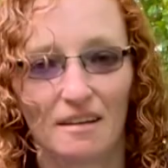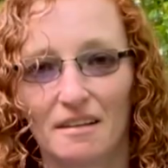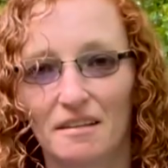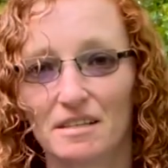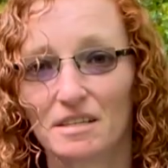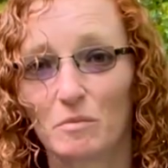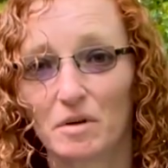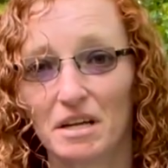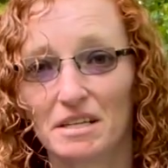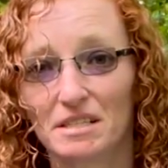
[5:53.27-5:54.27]
this
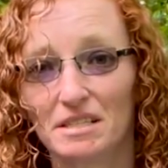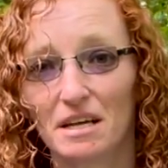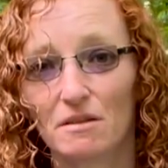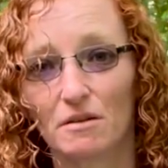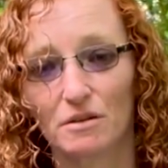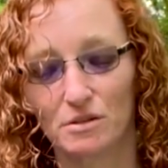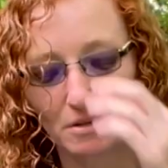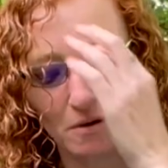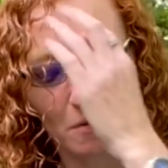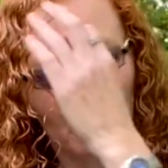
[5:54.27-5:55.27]
company isn't either.
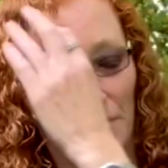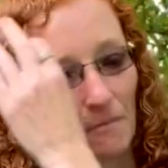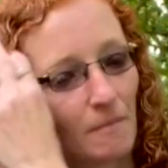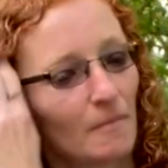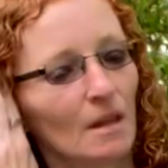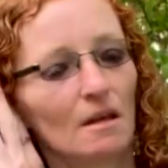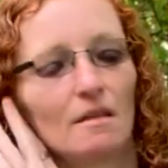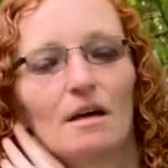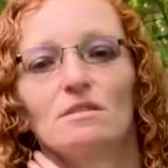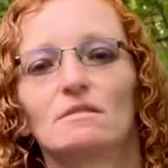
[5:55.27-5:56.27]
So
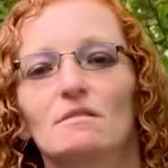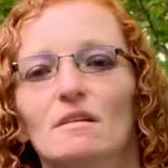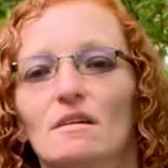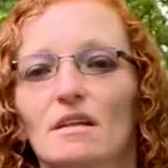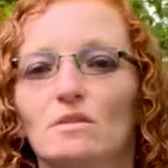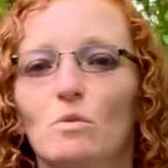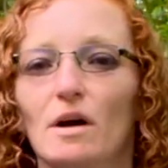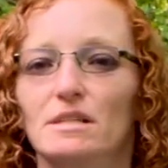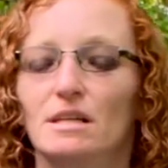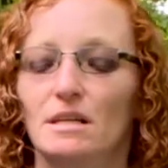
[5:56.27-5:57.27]
that's why
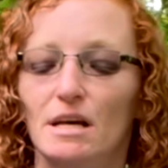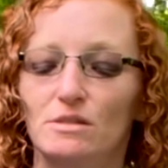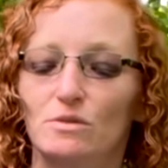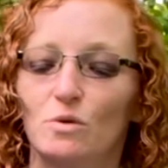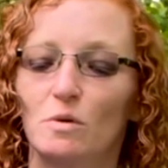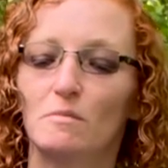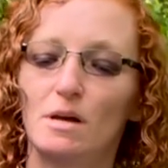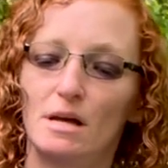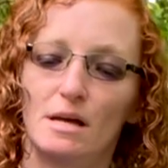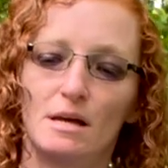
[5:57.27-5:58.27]
I said yes to them.
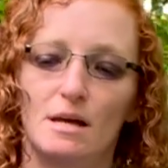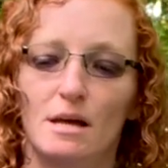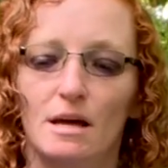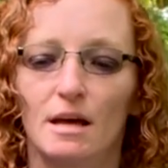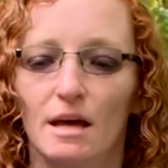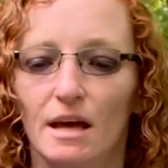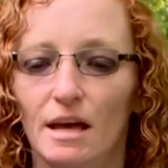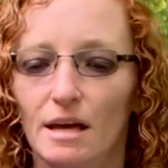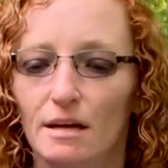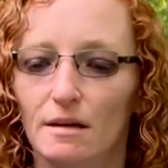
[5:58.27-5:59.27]

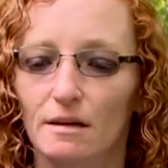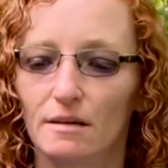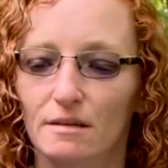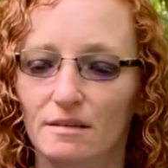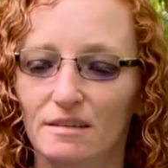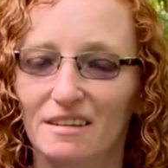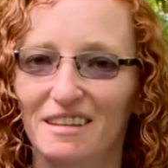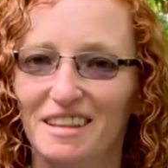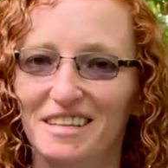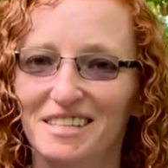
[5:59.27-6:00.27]
And
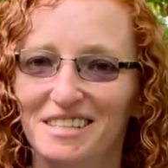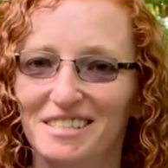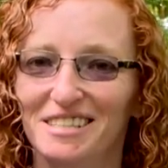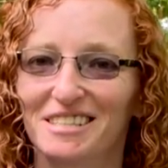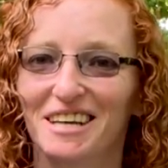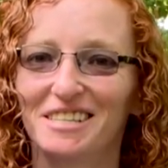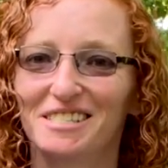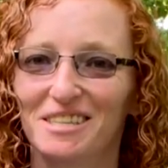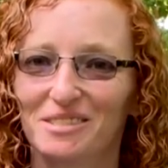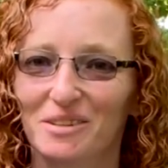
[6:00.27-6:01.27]
this is
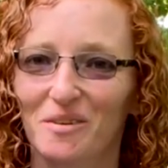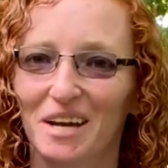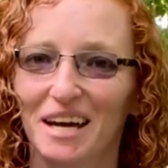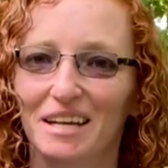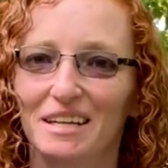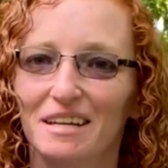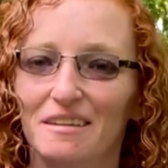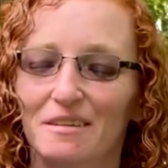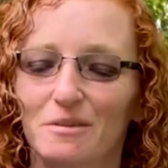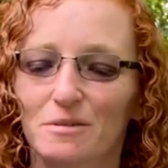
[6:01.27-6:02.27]
disgusting, so I kind of
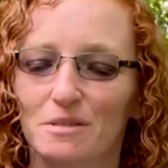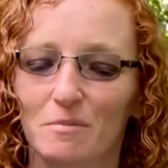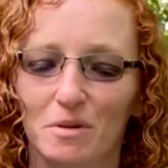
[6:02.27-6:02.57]
needed to do something